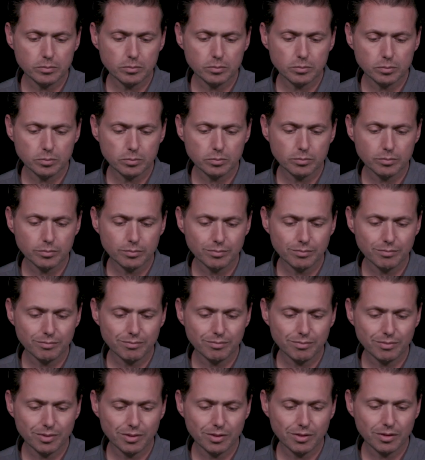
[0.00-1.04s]

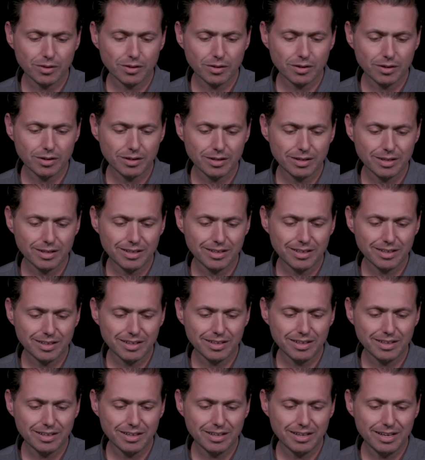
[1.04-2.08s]

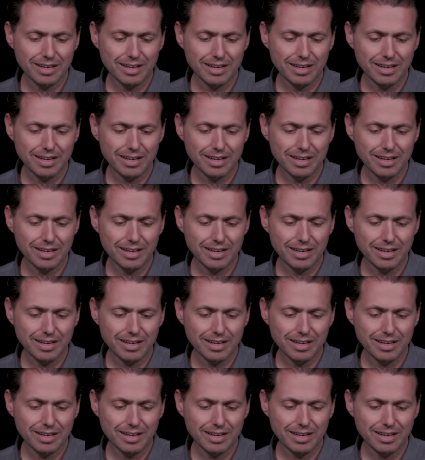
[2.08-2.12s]
No one is speaking in this clip.